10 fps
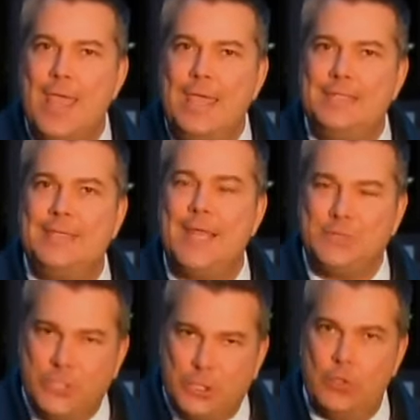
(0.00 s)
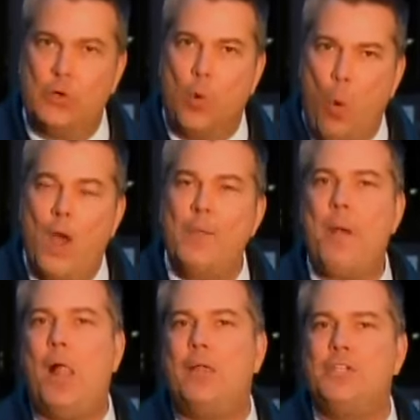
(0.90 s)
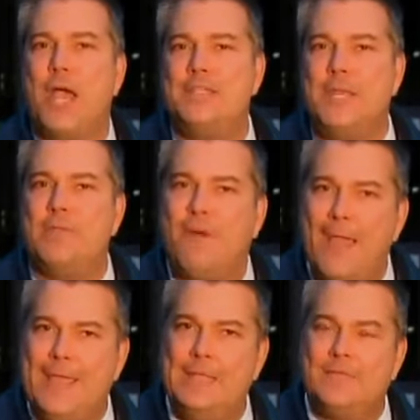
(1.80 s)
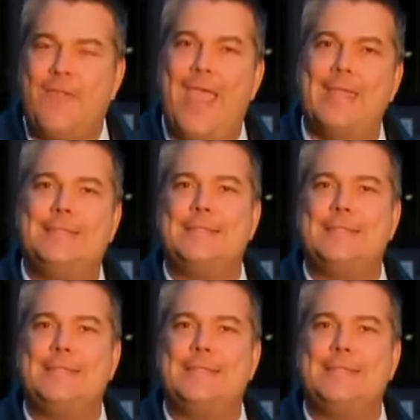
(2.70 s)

He sent two, one apologizing to Vikings fans,